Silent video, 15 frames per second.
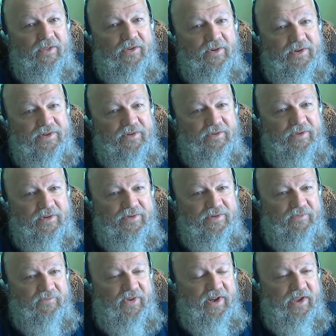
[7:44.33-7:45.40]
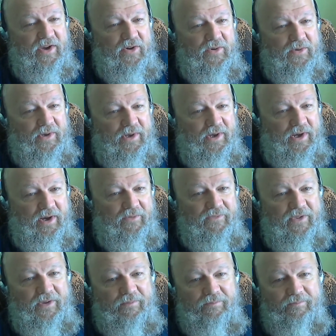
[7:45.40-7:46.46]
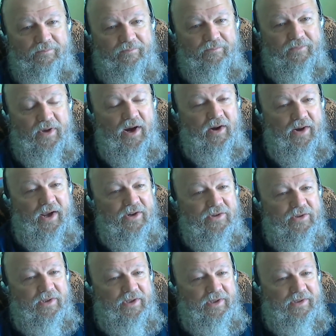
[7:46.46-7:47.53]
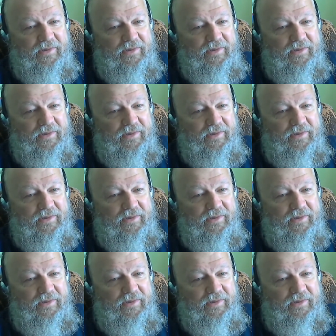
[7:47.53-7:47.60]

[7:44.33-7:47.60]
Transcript: there's a there's a video of the car actually.